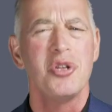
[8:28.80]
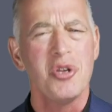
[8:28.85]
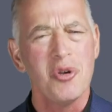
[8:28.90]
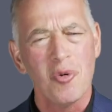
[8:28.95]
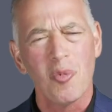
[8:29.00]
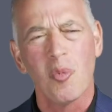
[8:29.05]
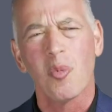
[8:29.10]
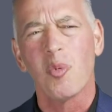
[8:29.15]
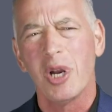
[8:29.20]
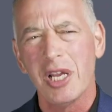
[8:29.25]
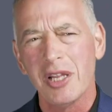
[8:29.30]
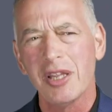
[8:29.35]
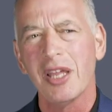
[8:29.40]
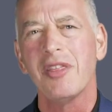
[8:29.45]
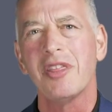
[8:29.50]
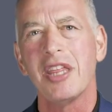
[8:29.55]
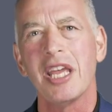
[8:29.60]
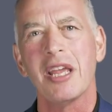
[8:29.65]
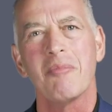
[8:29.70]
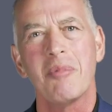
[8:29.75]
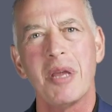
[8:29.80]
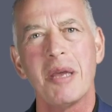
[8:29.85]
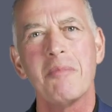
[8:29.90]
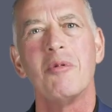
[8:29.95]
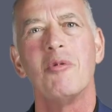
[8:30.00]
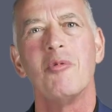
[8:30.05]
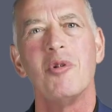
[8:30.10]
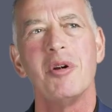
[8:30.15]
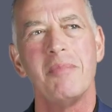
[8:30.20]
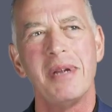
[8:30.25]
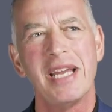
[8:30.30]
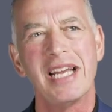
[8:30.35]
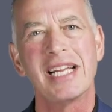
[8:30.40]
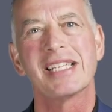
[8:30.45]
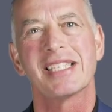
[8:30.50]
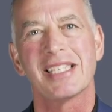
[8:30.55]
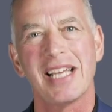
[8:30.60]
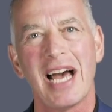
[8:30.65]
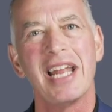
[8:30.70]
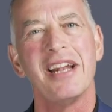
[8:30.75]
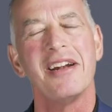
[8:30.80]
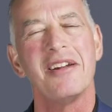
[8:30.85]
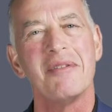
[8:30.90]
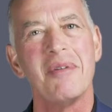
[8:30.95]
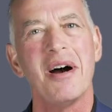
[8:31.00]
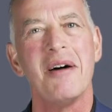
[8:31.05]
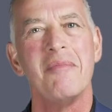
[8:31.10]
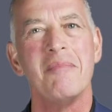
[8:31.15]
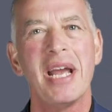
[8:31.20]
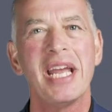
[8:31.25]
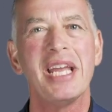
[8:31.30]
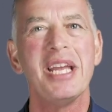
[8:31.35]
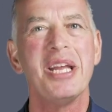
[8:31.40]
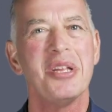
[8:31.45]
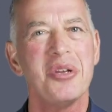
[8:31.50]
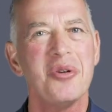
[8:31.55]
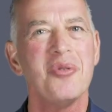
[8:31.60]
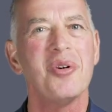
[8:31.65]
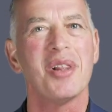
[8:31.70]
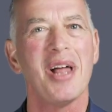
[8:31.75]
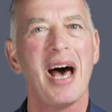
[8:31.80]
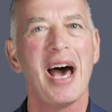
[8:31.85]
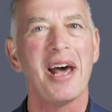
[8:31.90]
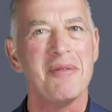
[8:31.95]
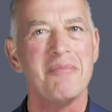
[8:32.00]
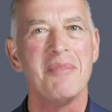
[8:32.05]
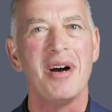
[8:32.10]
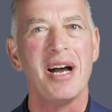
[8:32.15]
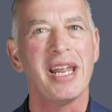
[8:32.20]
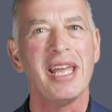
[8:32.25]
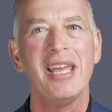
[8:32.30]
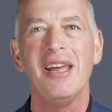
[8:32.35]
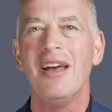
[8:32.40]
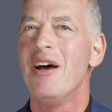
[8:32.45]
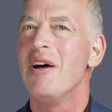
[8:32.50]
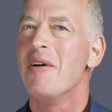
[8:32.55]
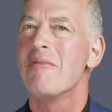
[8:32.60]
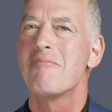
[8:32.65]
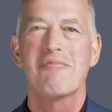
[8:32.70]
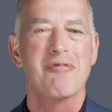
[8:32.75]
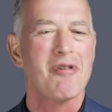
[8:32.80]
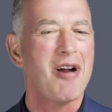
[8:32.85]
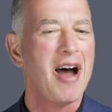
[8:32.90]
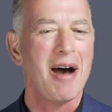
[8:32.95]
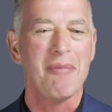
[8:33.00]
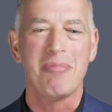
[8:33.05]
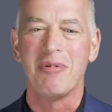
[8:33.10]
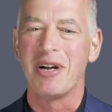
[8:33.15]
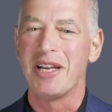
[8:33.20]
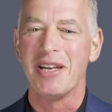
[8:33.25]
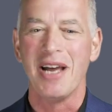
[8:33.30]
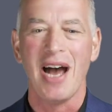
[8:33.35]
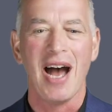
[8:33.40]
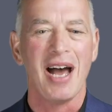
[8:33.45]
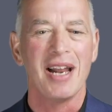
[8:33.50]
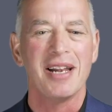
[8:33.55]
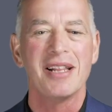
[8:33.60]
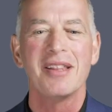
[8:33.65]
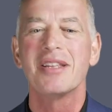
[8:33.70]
Do you really think people would be excited about making you a lot of money? Probably not.